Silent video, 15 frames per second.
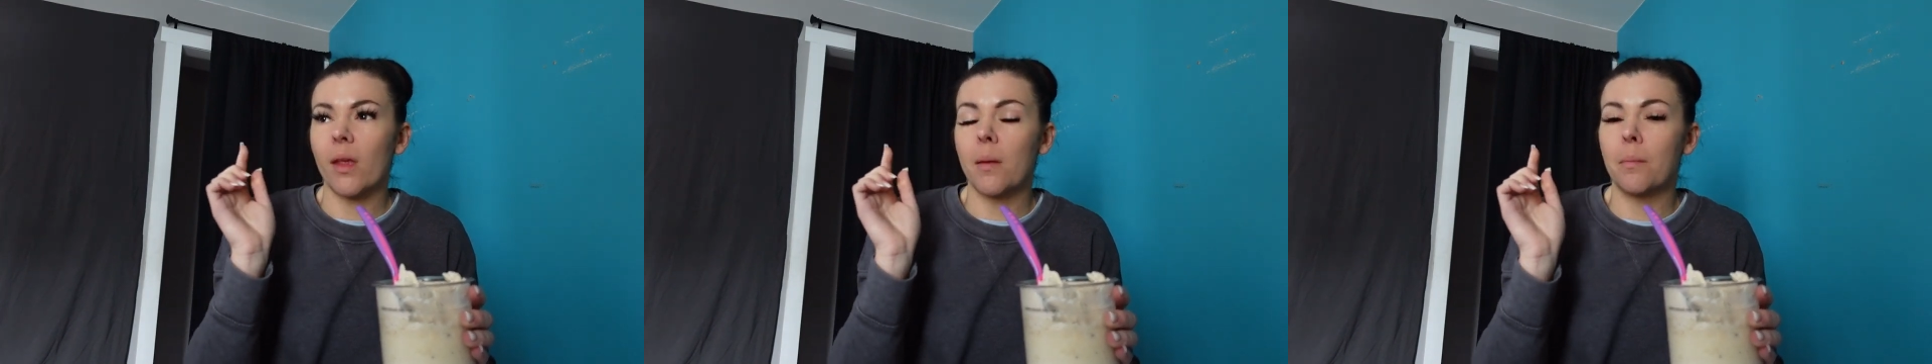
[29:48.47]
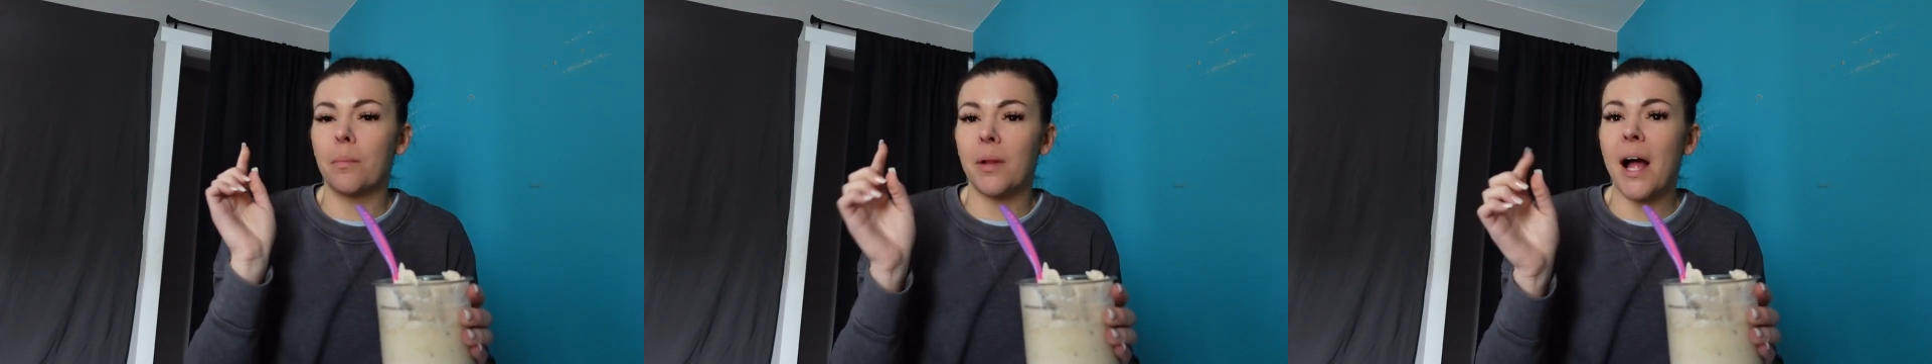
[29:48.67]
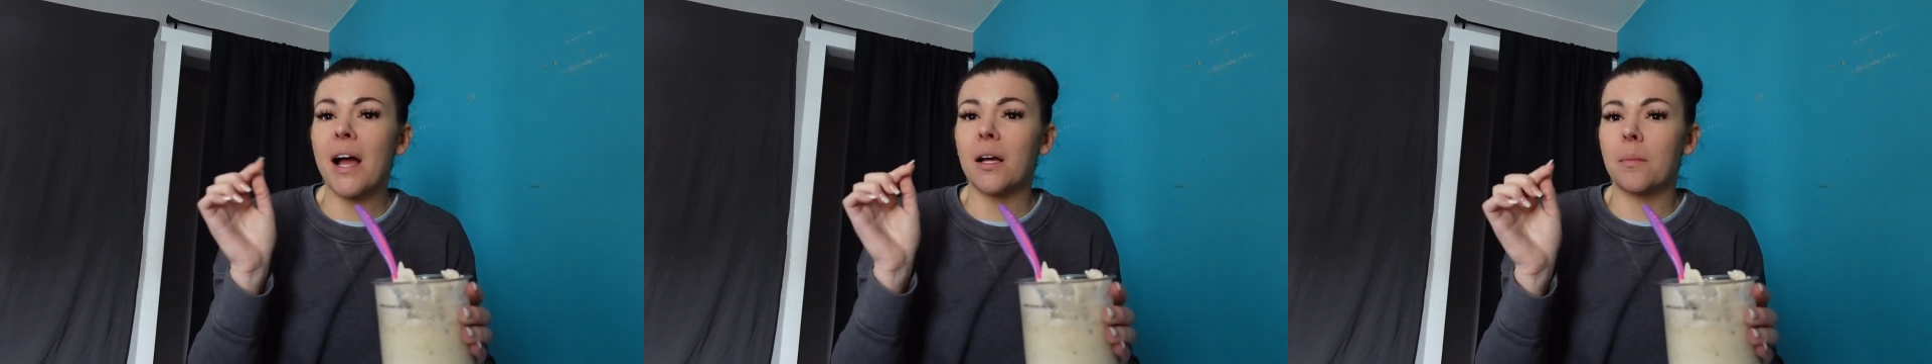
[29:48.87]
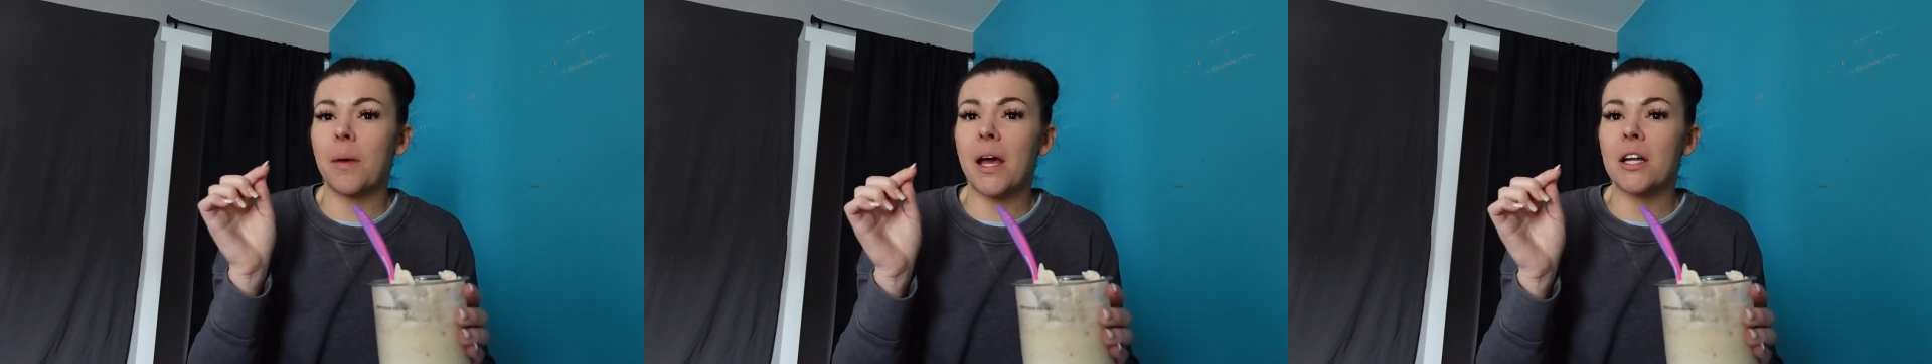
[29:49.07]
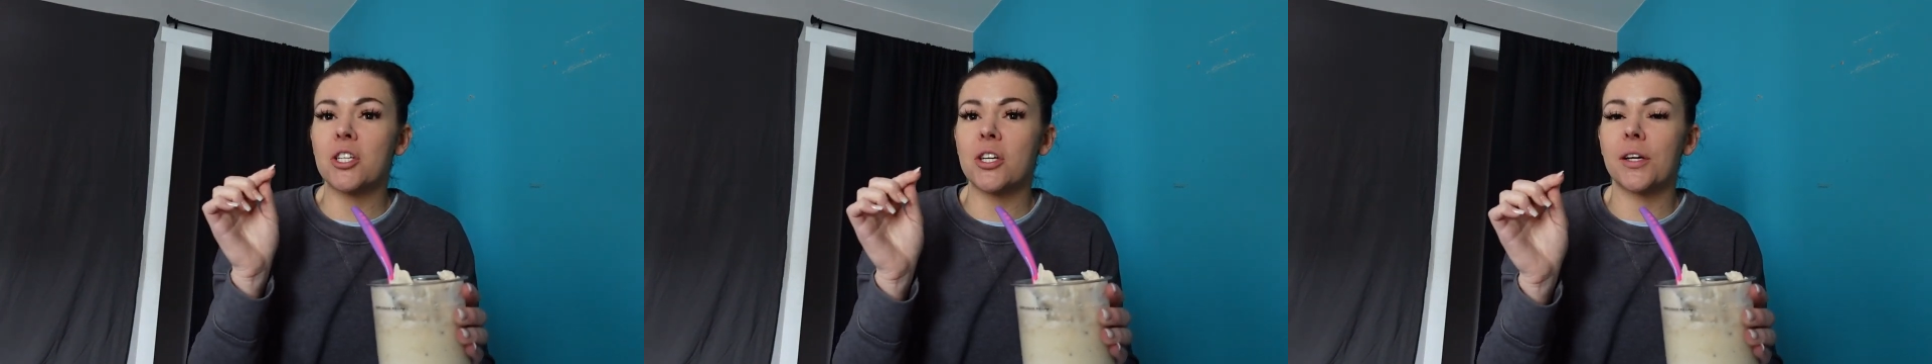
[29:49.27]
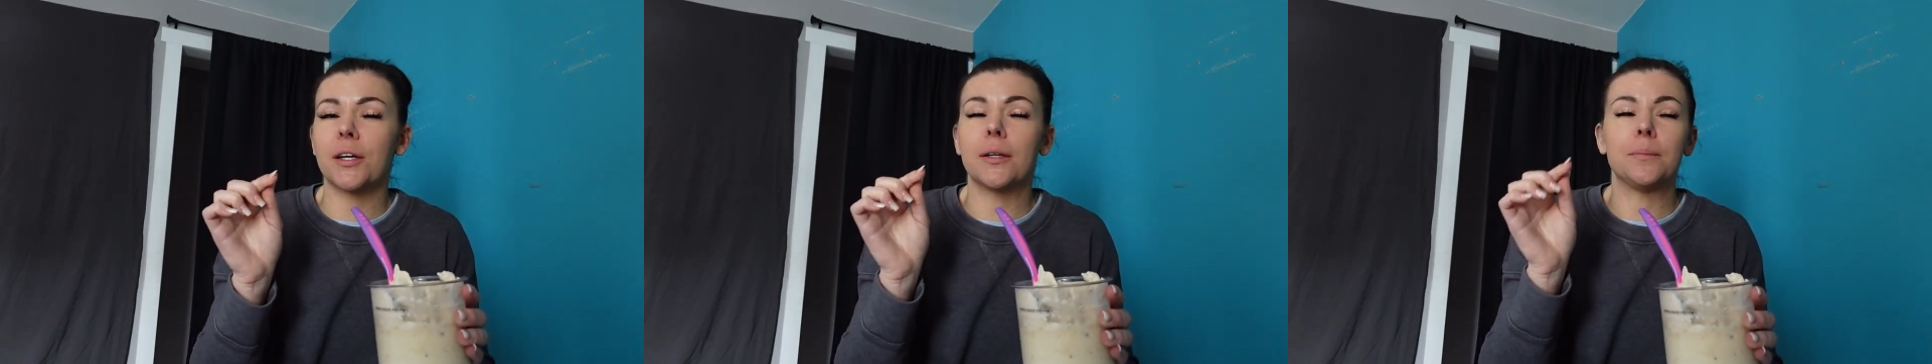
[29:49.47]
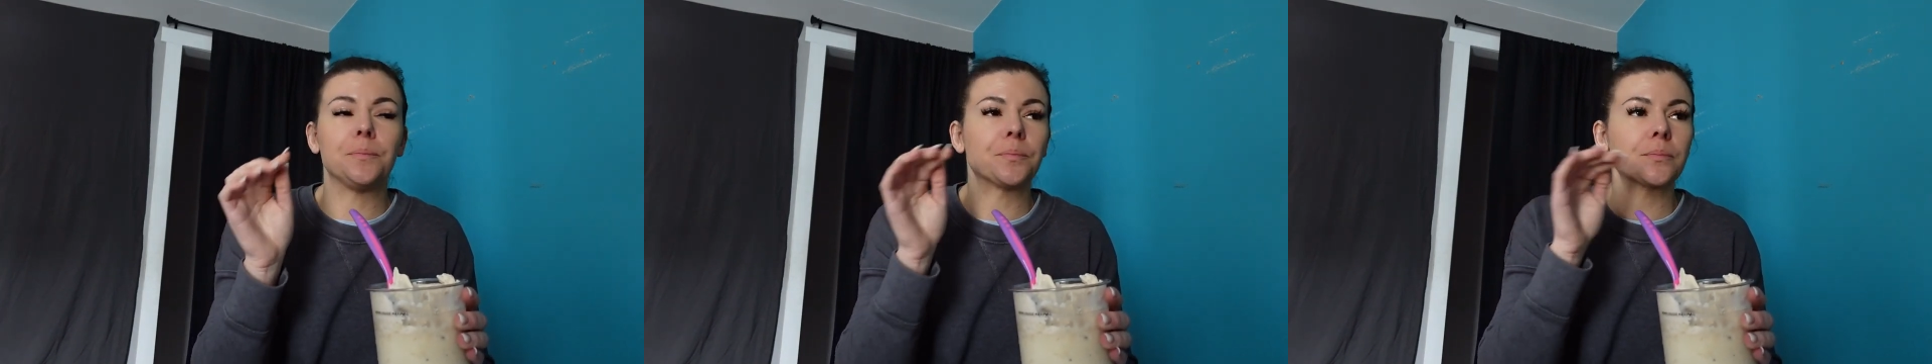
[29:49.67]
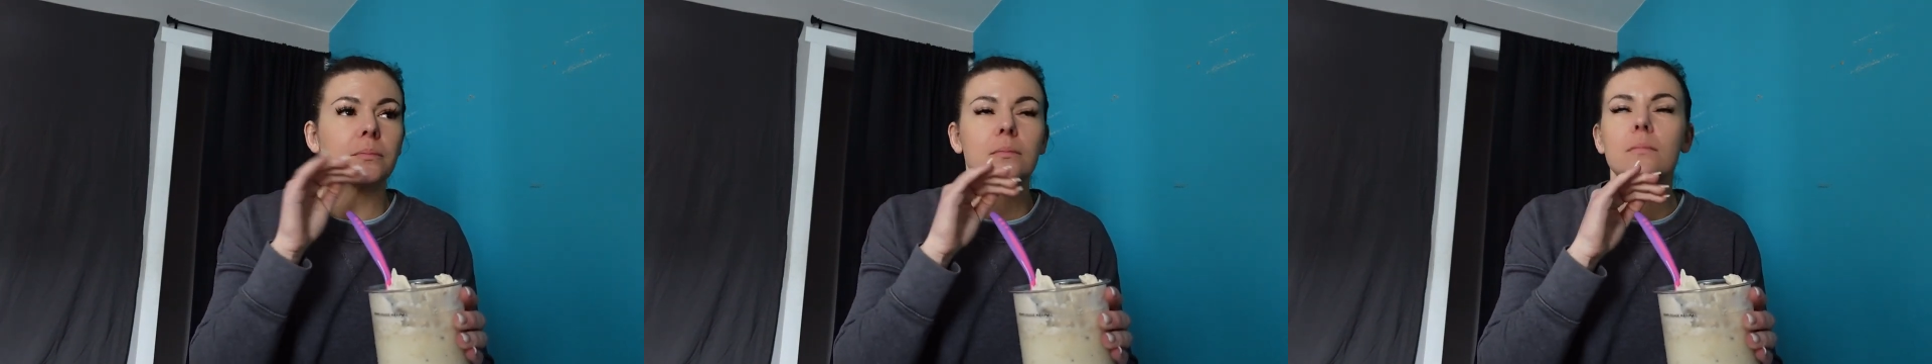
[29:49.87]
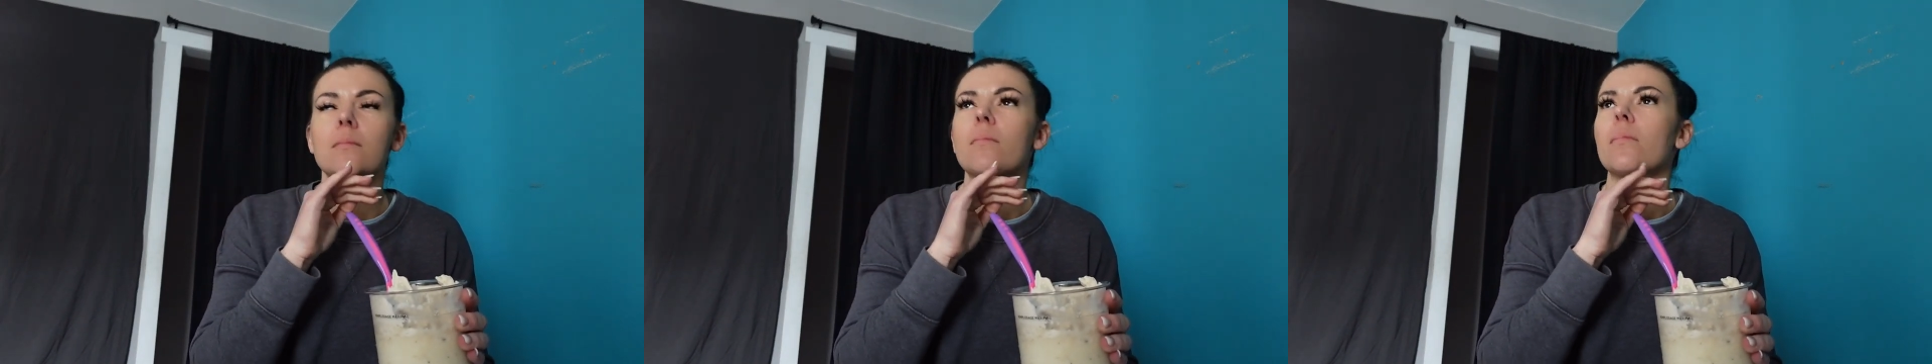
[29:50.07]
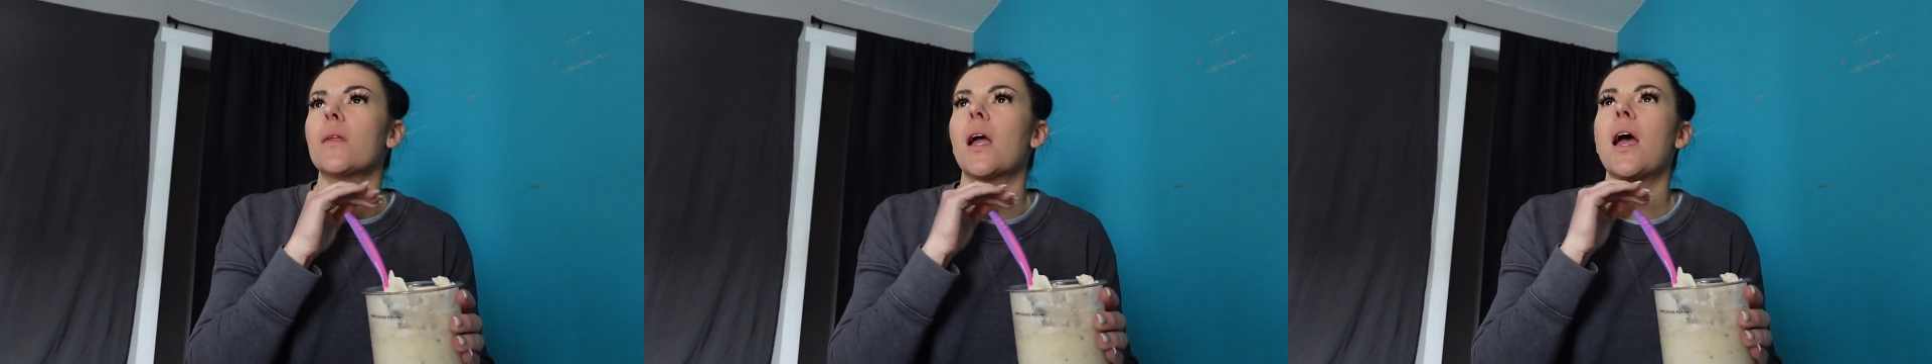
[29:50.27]
Black Magic
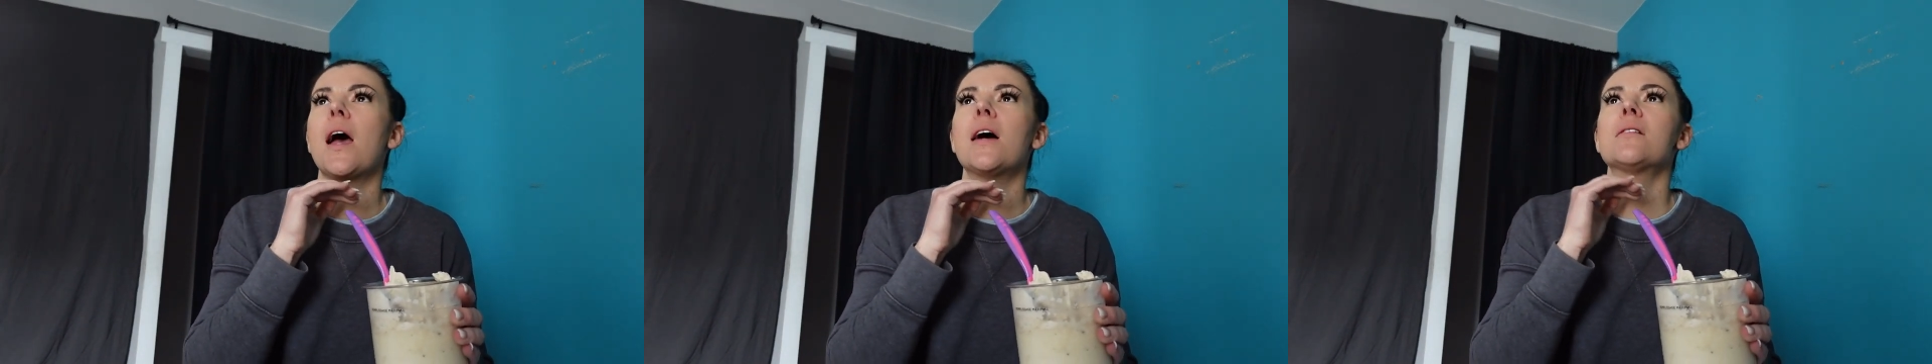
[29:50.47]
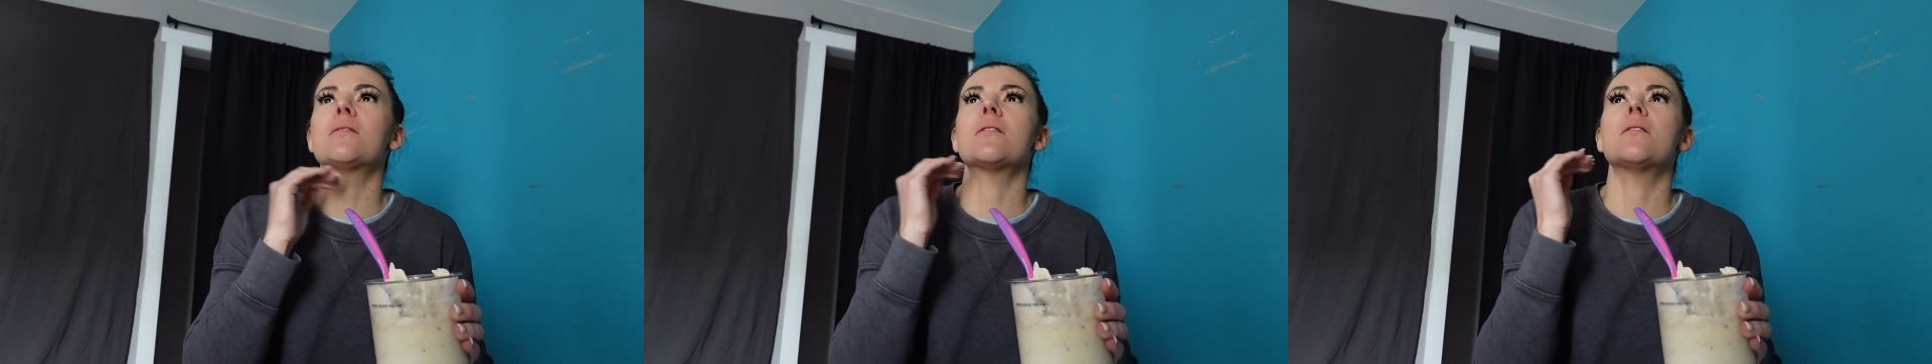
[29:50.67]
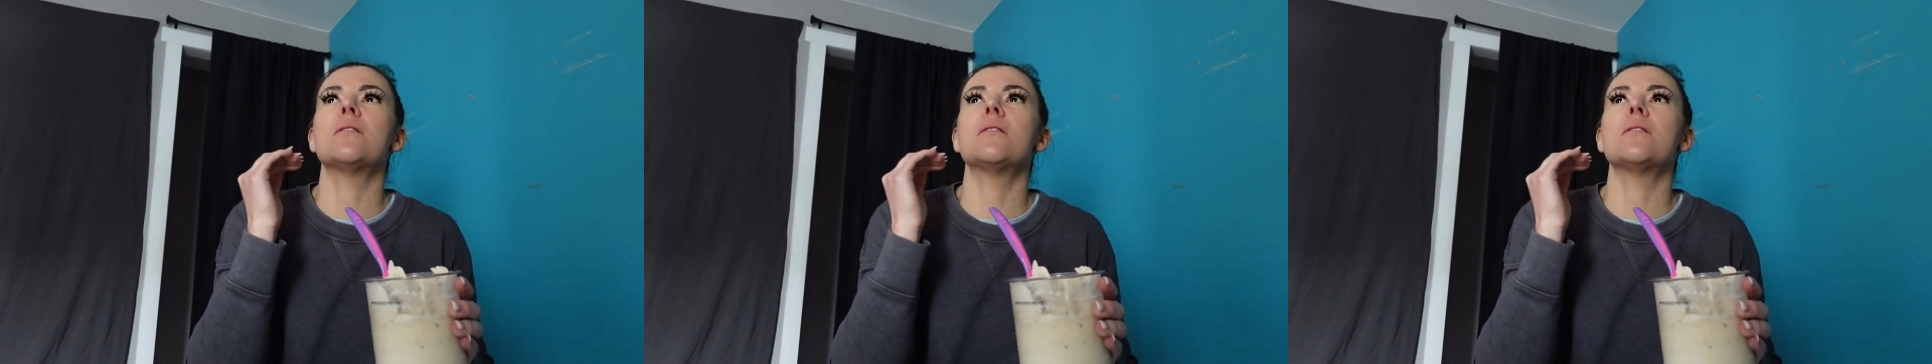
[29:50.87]
has